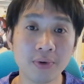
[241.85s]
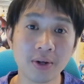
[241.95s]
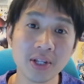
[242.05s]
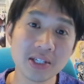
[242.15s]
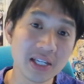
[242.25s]
Now,
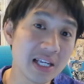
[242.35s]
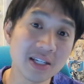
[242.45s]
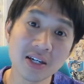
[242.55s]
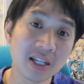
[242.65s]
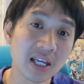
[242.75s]
this
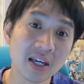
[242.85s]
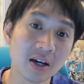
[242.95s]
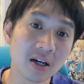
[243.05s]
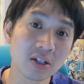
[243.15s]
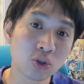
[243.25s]
isn't the
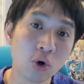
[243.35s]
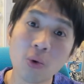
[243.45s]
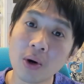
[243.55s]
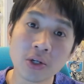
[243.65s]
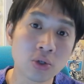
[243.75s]
score
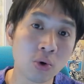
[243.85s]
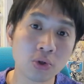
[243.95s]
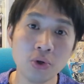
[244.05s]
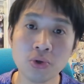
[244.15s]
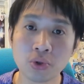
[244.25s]
1, score
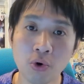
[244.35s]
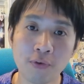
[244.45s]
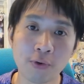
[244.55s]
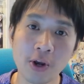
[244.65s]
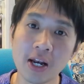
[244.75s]
2, score
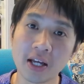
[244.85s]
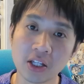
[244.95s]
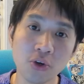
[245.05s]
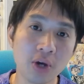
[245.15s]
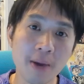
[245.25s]
3 like
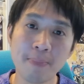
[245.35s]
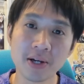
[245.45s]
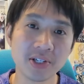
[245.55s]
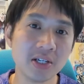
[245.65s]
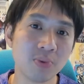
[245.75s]
the UK buses.